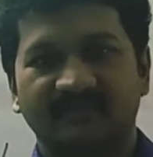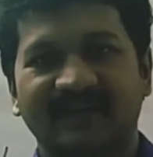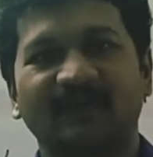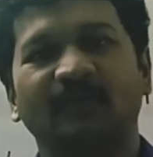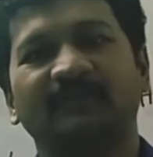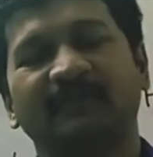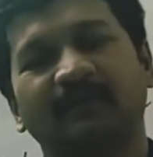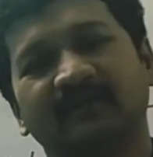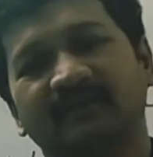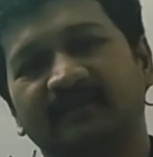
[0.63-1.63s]
Hello
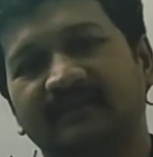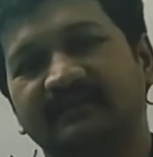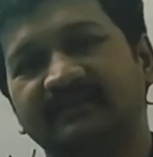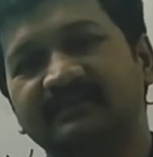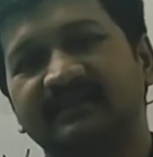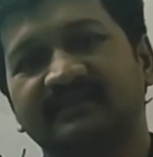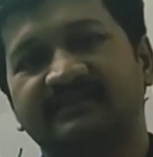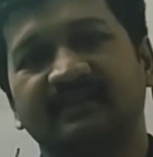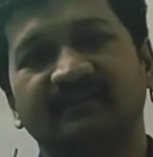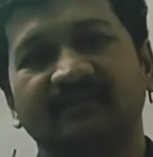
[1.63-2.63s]
everyone, in this
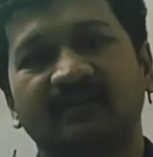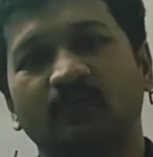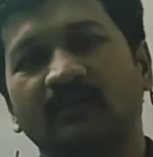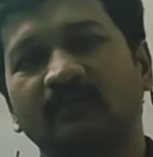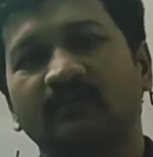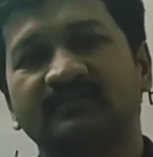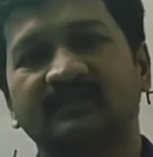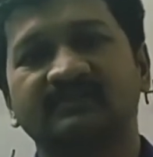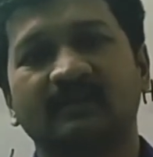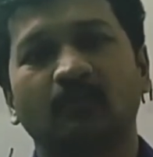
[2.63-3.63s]
lecture we are going to
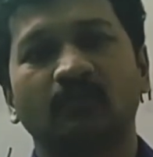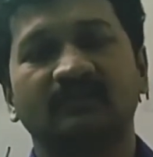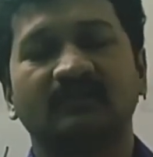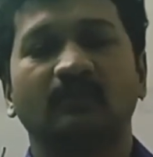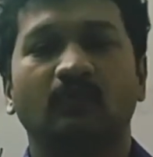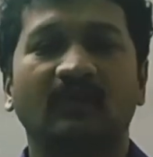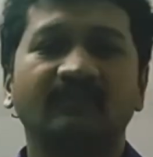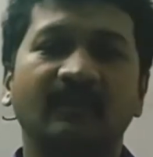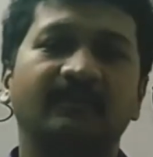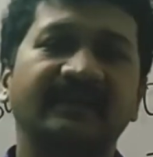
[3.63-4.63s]
discuss about one of
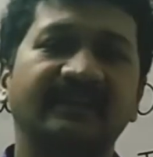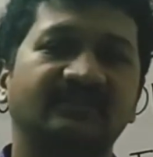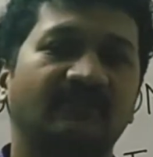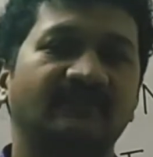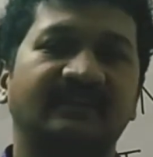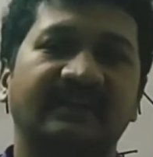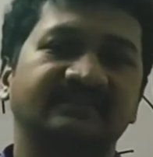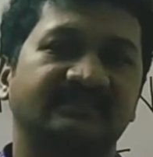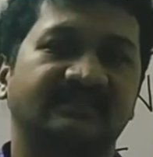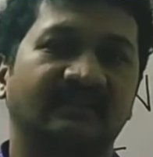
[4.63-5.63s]
the application of the
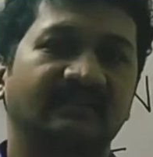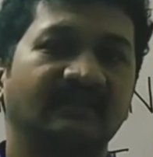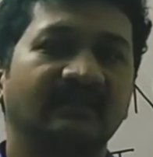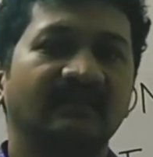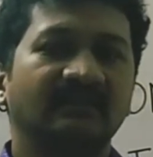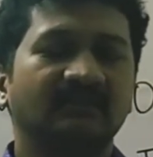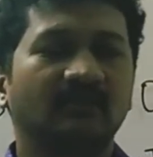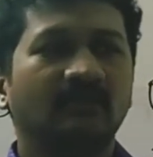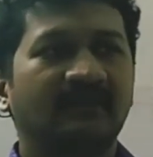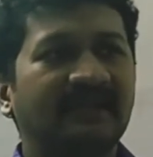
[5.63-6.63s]
transistor.
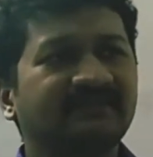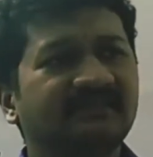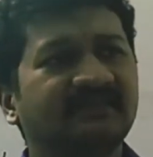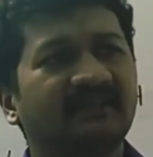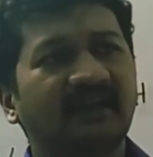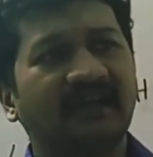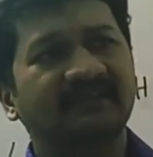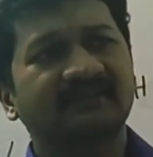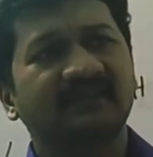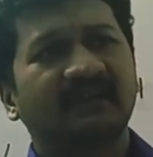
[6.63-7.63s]
So transistor
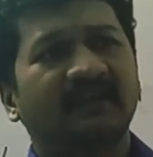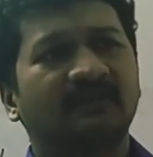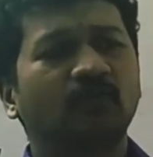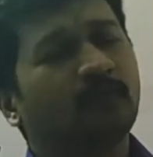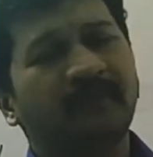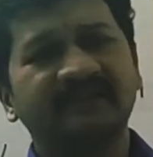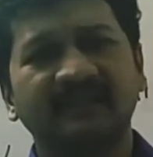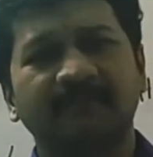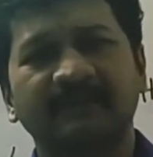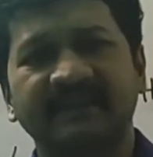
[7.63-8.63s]
has two
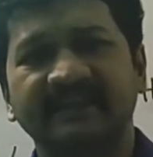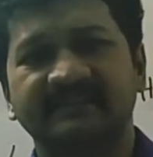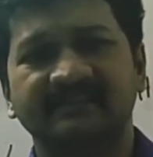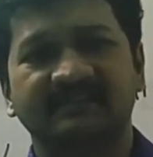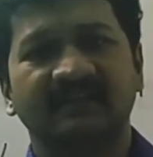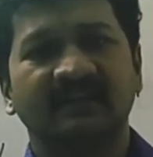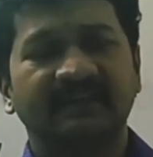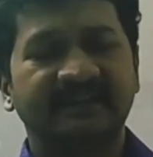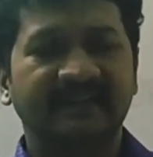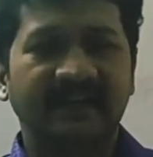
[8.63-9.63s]
major applications.
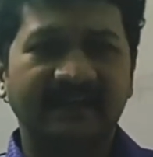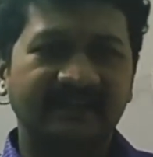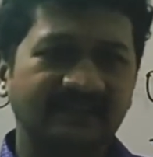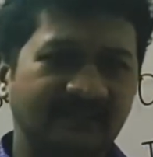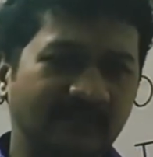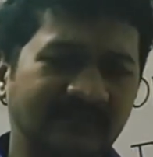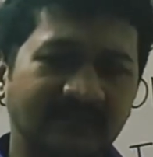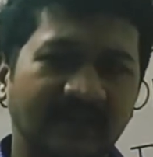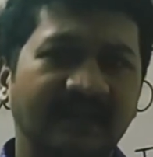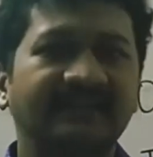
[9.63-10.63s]
It can act as a switch
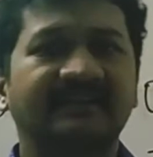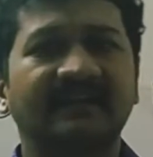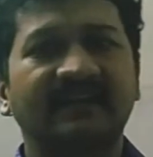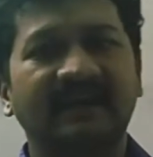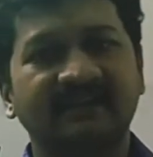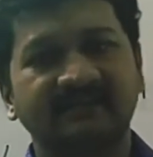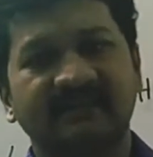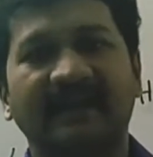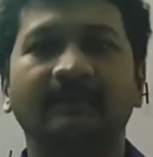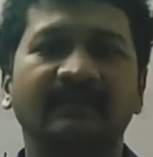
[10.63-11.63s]
and it can act as
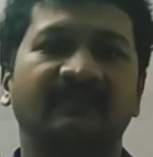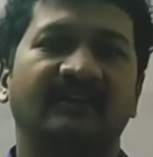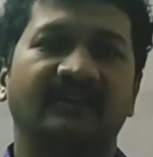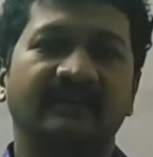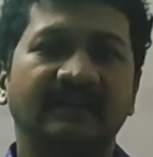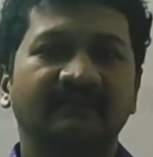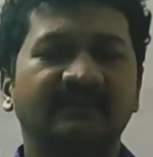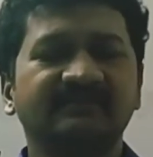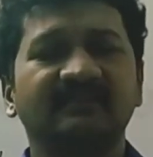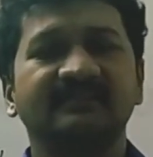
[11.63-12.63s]
an amplifier.
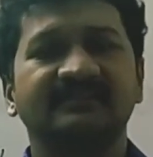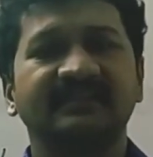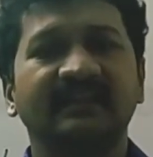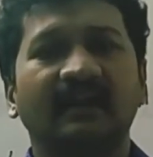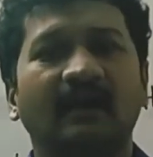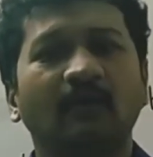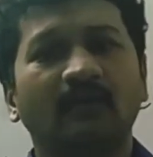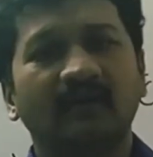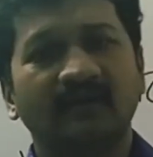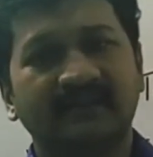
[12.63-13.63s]
First we will see
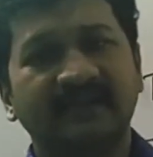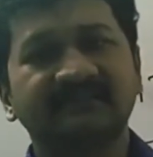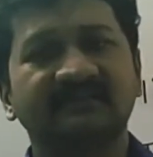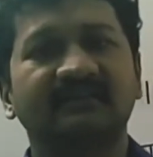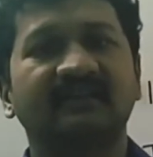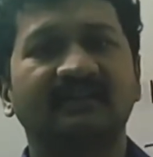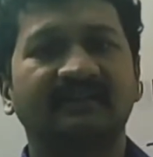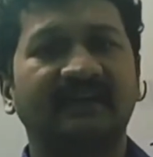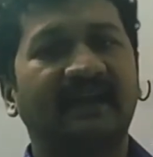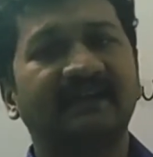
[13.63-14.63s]
how a transistor
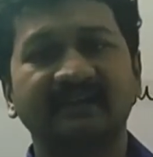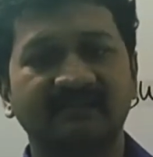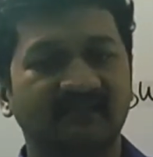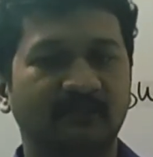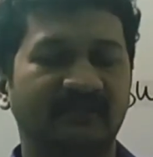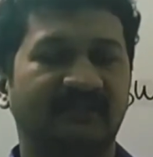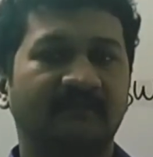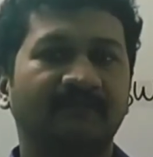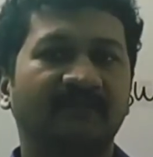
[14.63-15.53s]
can act as a switch.